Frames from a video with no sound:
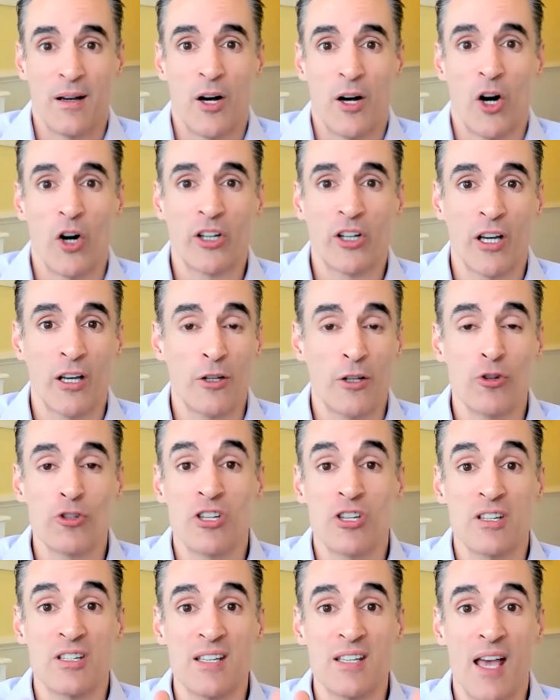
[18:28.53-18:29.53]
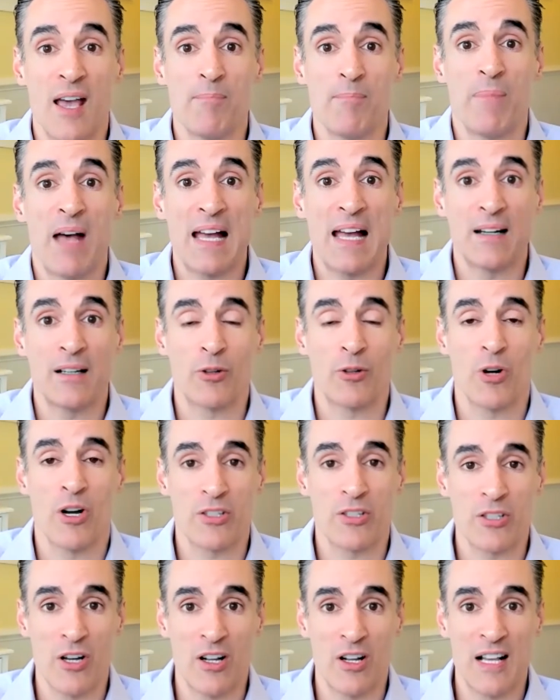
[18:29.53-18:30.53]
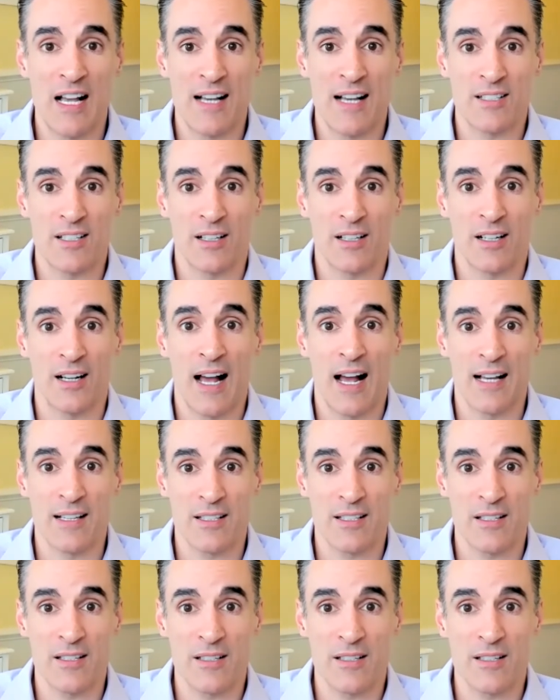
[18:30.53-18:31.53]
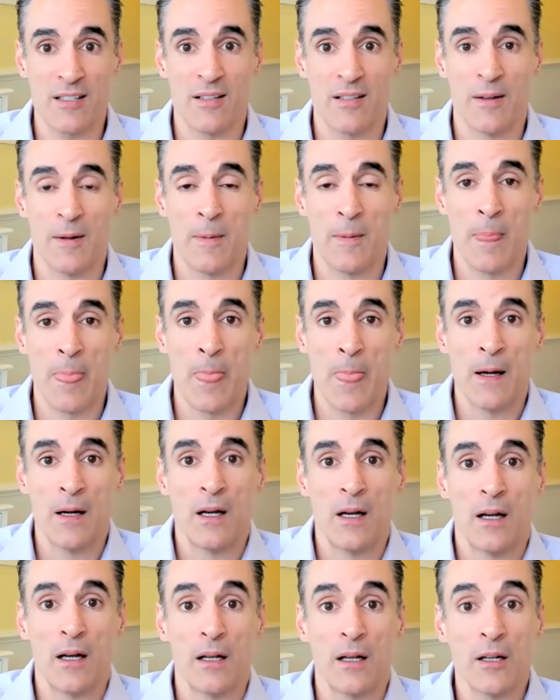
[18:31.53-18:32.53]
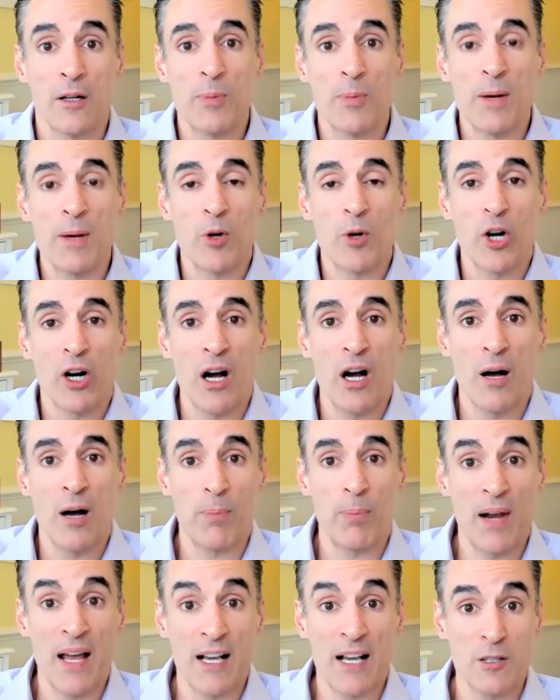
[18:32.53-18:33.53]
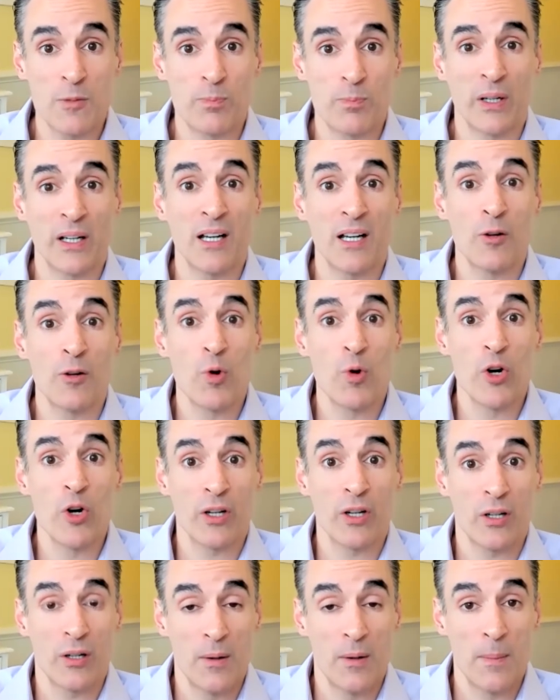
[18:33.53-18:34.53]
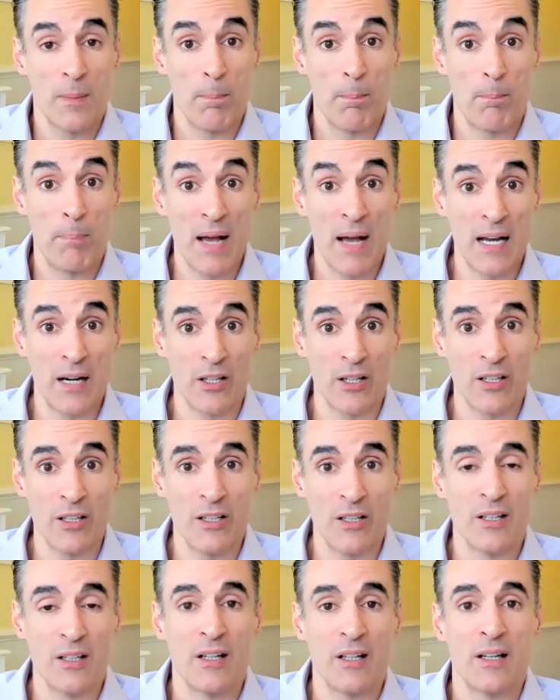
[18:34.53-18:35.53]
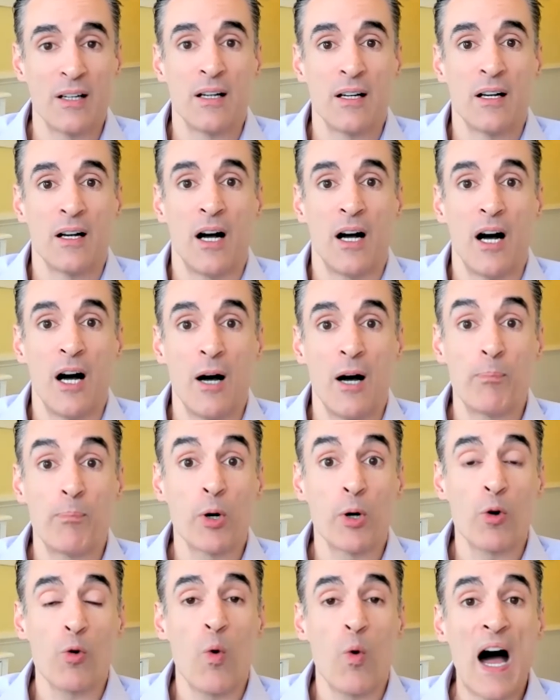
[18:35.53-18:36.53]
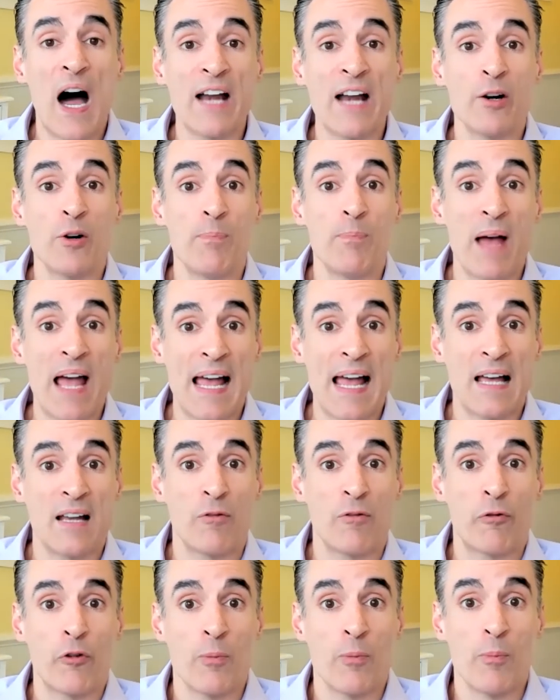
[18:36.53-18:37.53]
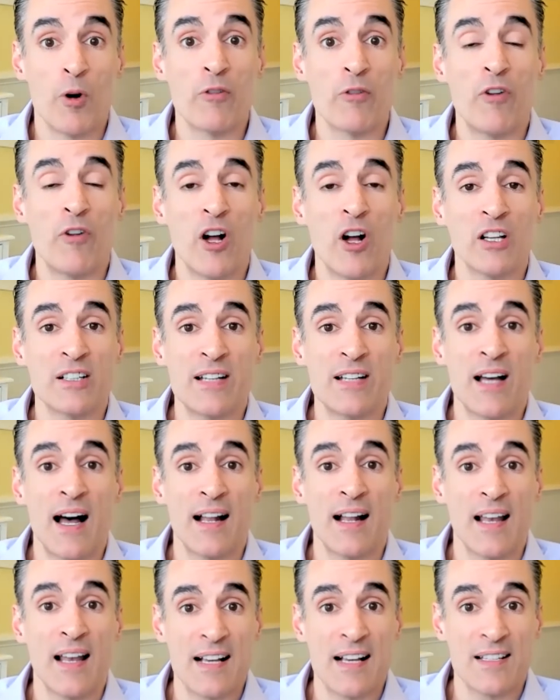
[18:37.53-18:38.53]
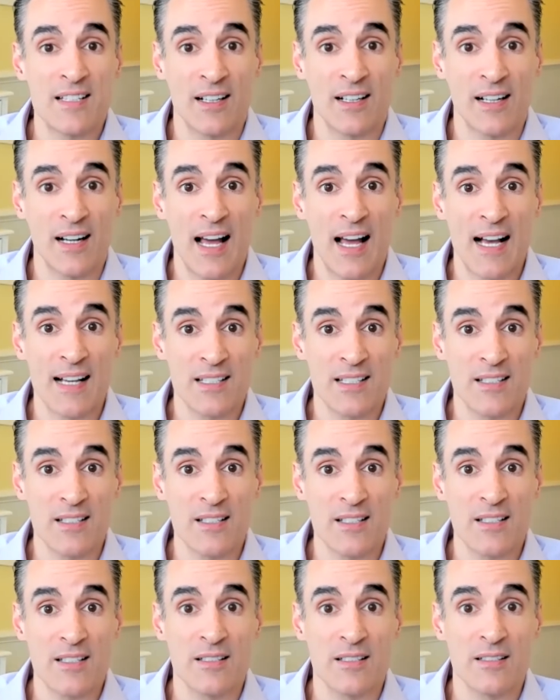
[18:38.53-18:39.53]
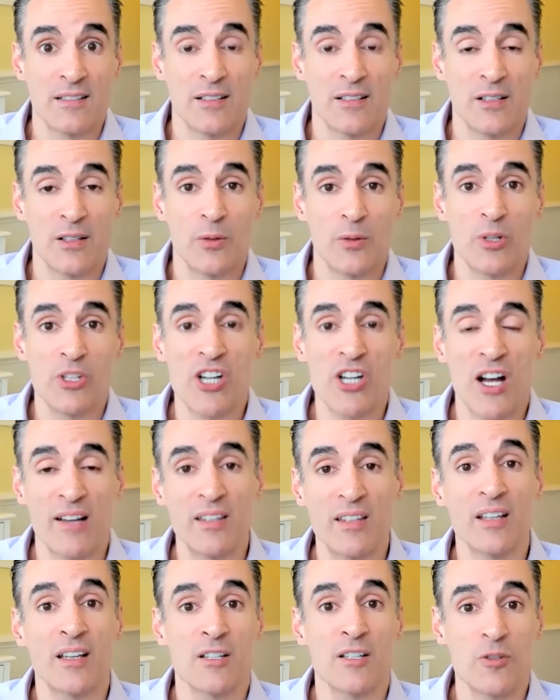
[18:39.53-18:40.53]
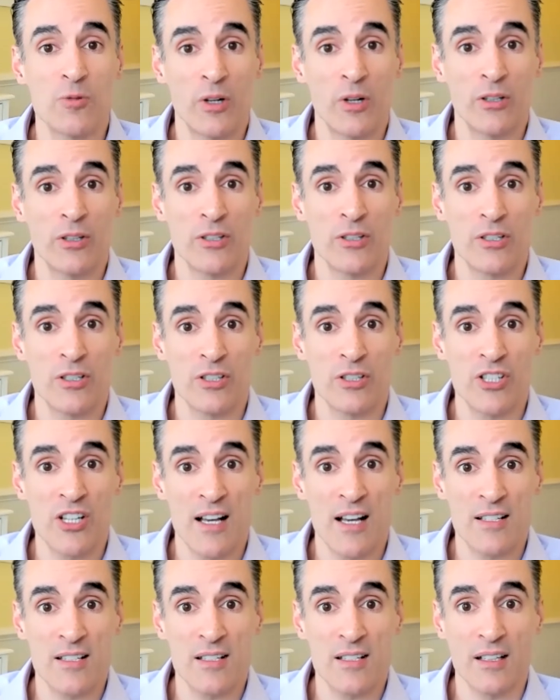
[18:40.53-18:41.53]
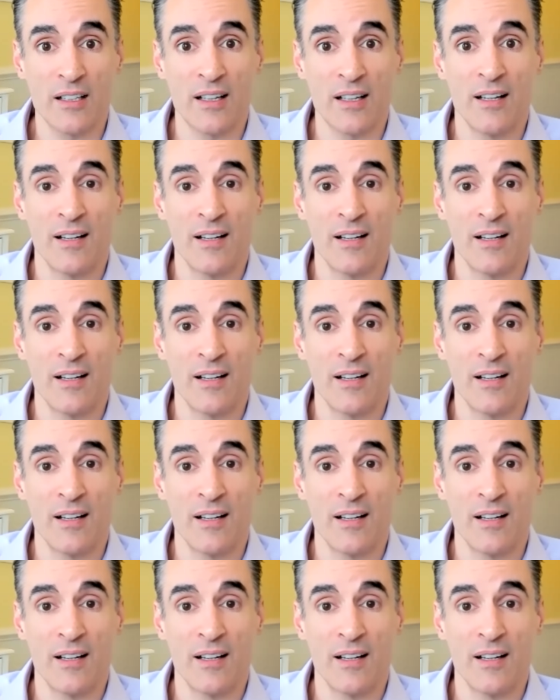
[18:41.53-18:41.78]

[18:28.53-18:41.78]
okay, use the same band across all asset classes. A little bit more complex, but can work better. Uh, put wider band for more volatile asset classes, which I think is what you're suggesting